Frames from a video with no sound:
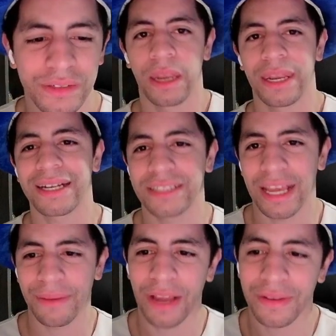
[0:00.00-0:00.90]
Next
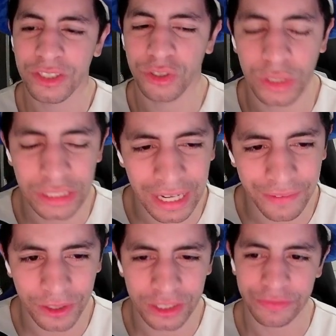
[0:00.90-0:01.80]
game we have is Georgia Tech
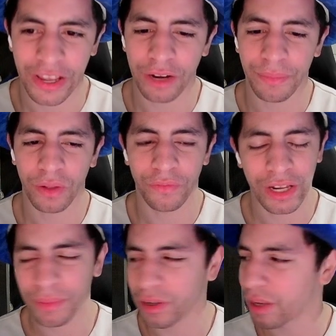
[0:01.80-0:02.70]
versus Vanderbilt.
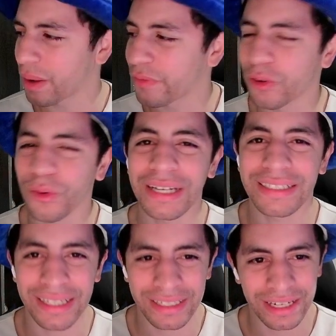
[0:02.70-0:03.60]
Vanderbilt coming off a great
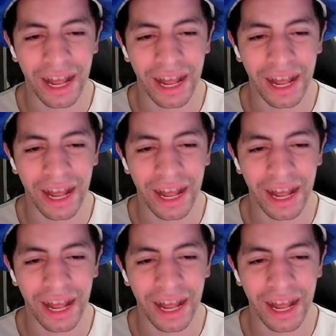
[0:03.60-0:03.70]
season.